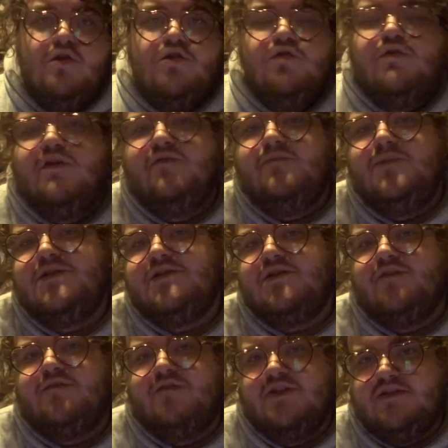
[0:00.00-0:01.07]
You give me
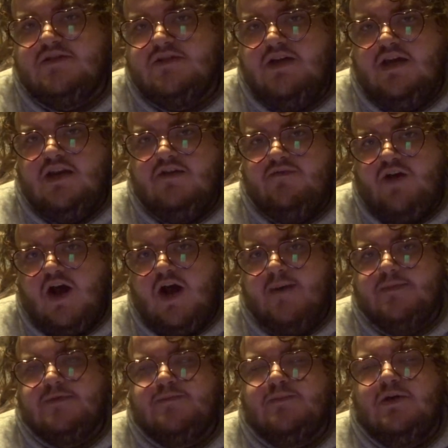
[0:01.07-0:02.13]
sophisticated
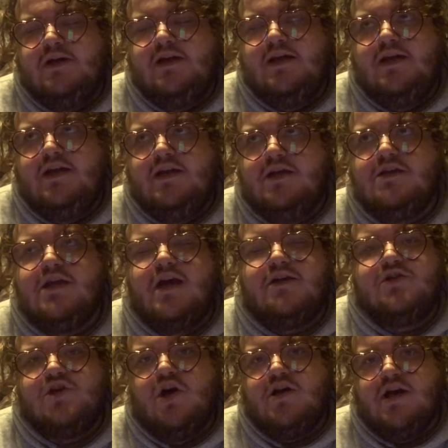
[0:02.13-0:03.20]
vibes, but in a
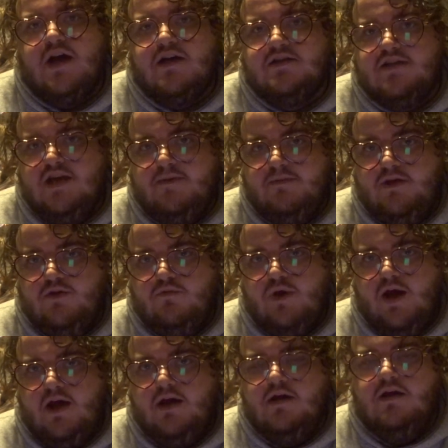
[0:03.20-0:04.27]
like dark academia
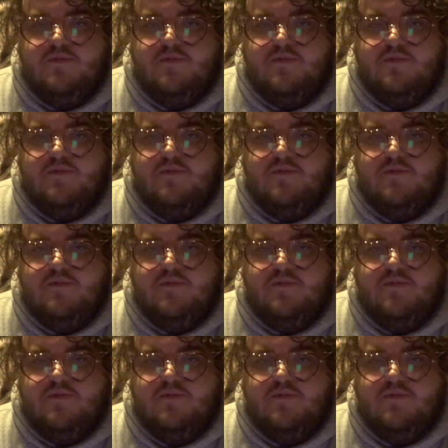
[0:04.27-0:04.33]
way.